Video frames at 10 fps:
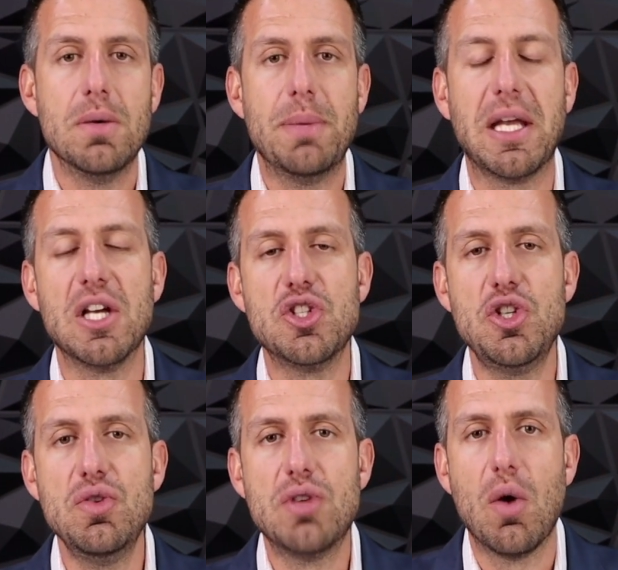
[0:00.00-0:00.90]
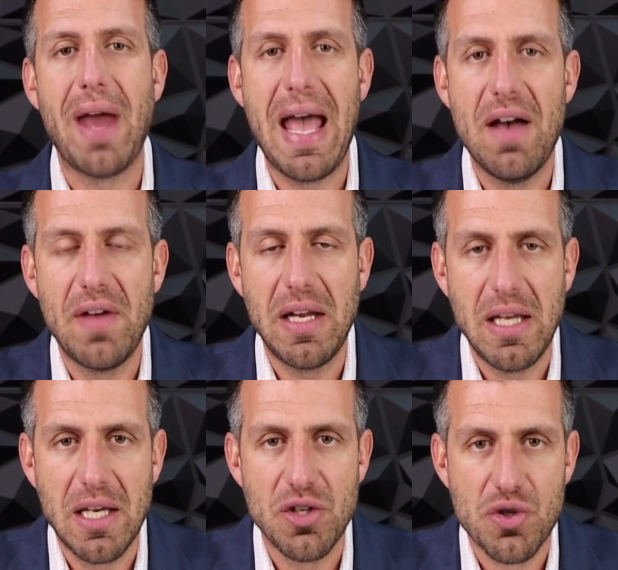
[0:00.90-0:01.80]
Because you don't have
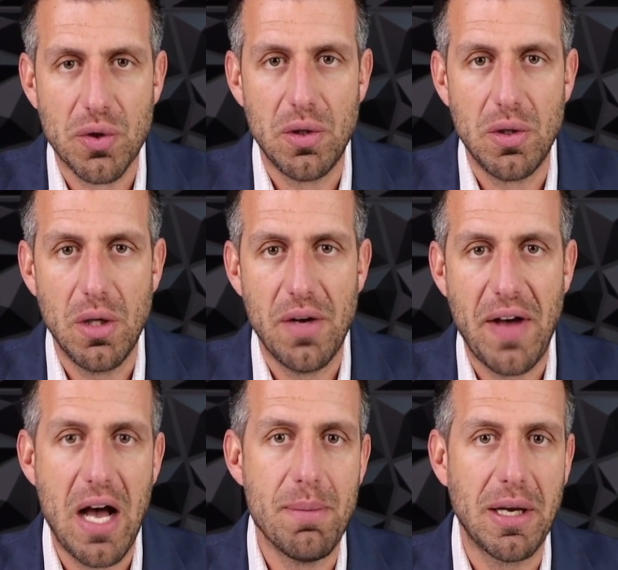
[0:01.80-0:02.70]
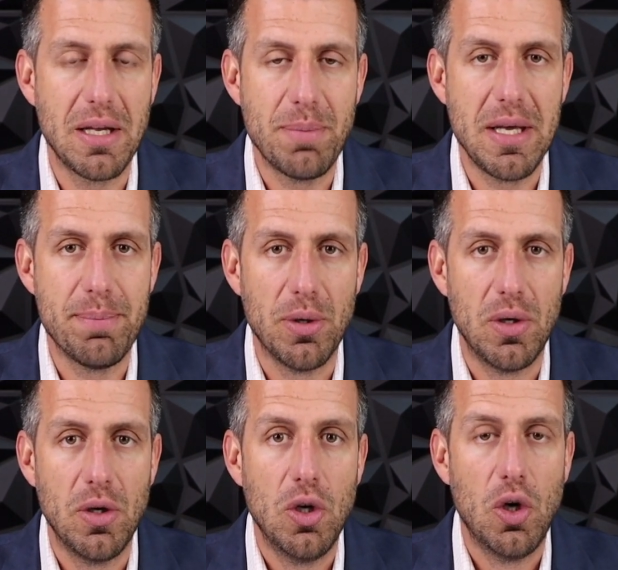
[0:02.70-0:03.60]
any control of how many
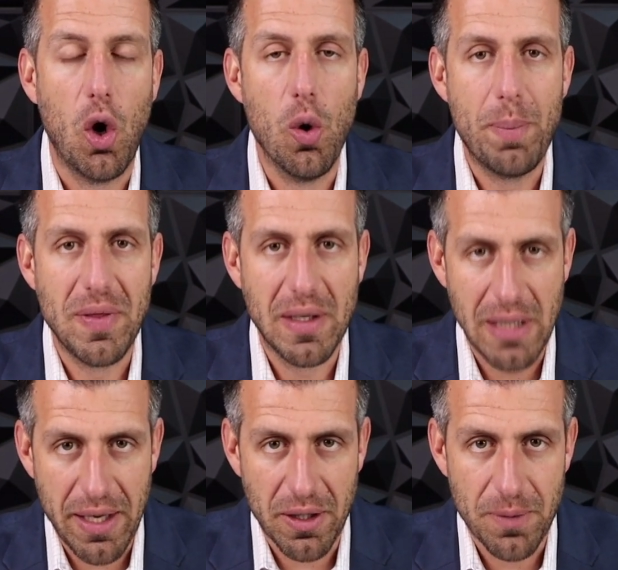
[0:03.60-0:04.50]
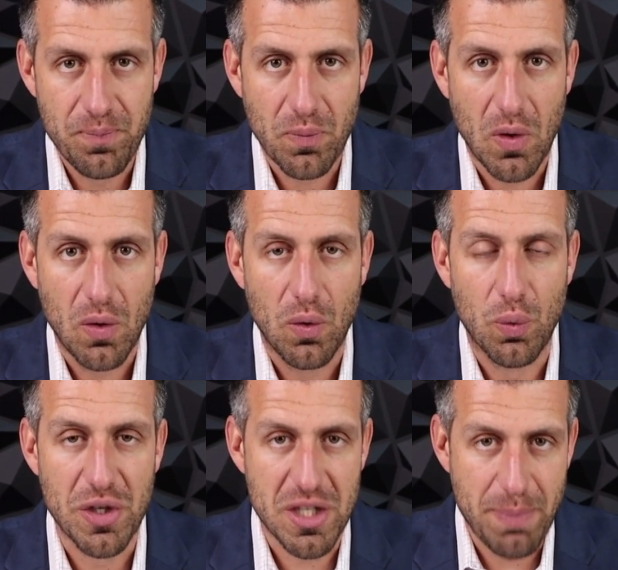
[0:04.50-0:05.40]
people open the letter,
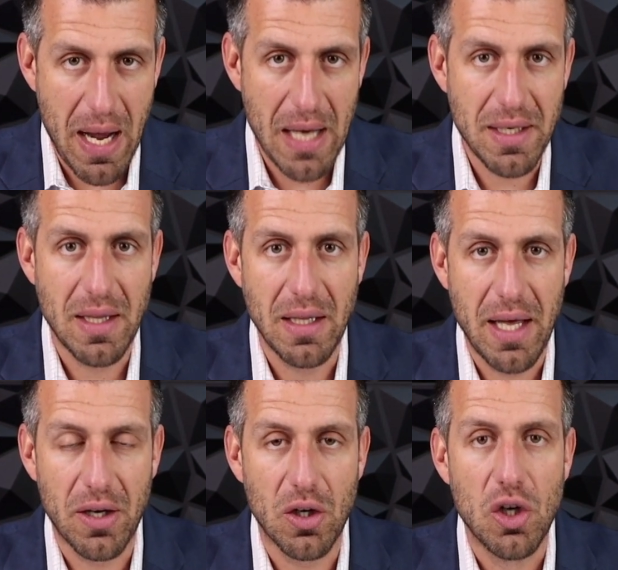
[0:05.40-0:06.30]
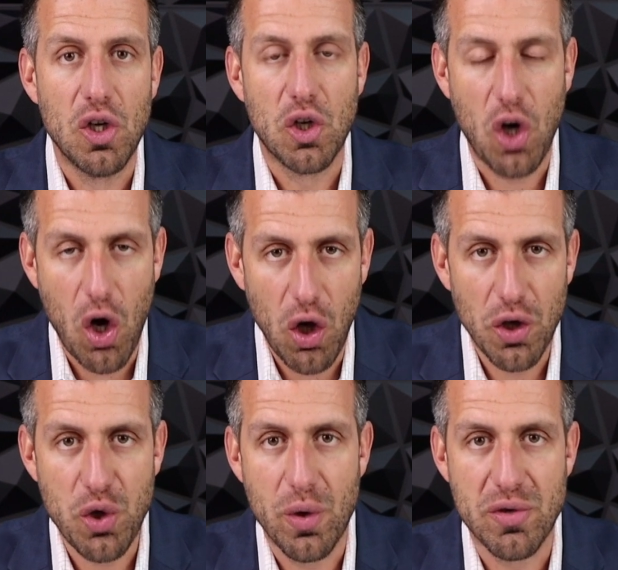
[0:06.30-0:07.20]
respond to the letter,
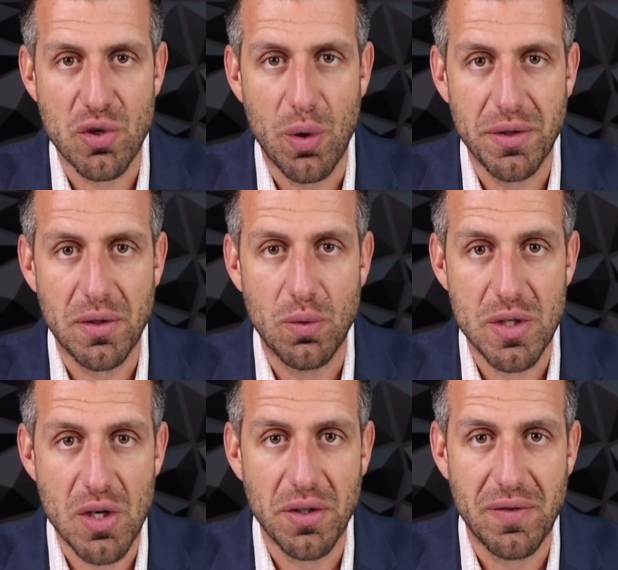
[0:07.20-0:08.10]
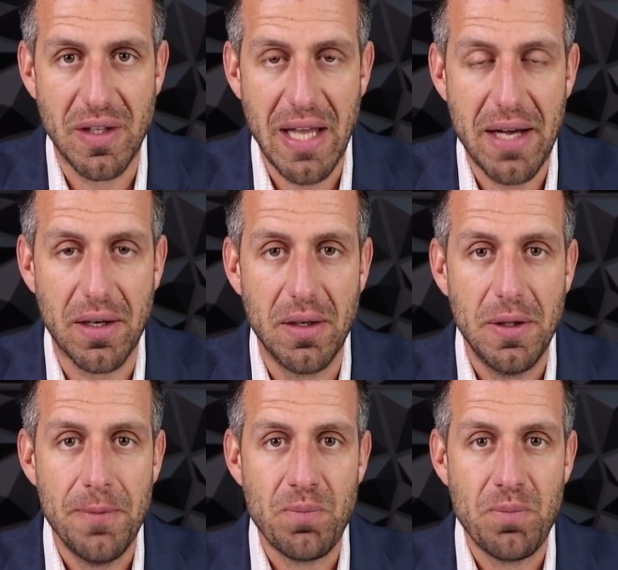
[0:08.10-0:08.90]
call you as a result of the letter.